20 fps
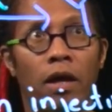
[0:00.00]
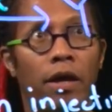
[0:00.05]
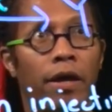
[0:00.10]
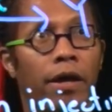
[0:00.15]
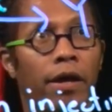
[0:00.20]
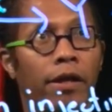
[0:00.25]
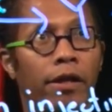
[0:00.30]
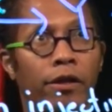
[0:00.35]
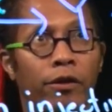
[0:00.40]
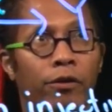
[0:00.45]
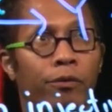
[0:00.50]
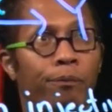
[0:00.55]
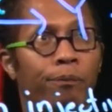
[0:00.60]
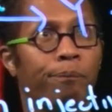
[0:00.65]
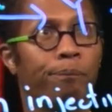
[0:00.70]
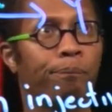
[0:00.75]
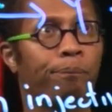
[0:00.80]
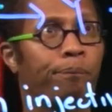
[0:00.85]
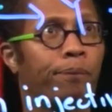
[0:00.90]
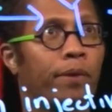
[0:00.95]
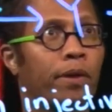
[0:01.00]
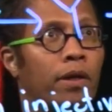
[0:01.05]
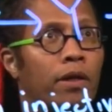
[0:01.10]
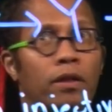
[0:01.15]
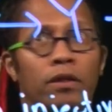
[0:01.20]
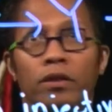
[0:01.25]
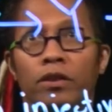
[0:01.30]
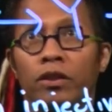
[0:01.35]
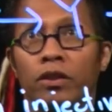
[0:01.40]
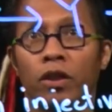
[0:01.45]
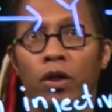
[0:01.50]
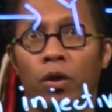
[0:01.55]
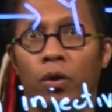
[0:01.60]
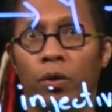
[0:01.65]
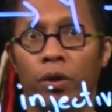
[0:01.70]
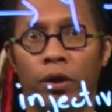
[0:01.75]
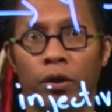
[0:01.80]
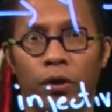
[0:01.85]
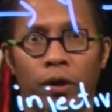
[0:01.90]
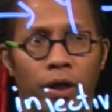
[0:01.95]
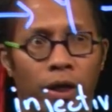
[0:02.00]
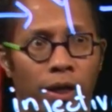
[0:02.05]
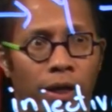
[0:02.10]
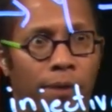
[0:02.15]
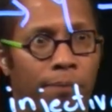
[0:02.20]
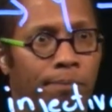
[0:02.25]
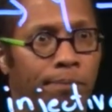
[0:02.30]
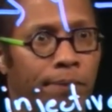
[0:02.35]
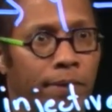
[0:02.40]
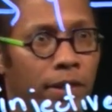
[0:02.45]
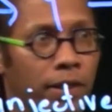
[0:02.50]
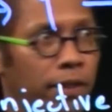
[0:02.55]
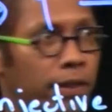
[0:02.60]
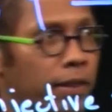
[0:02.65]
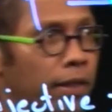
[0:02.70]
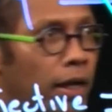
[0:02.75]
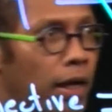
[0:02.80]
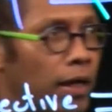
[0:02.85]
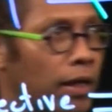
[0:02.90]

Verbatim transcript: Hello. So here I am in a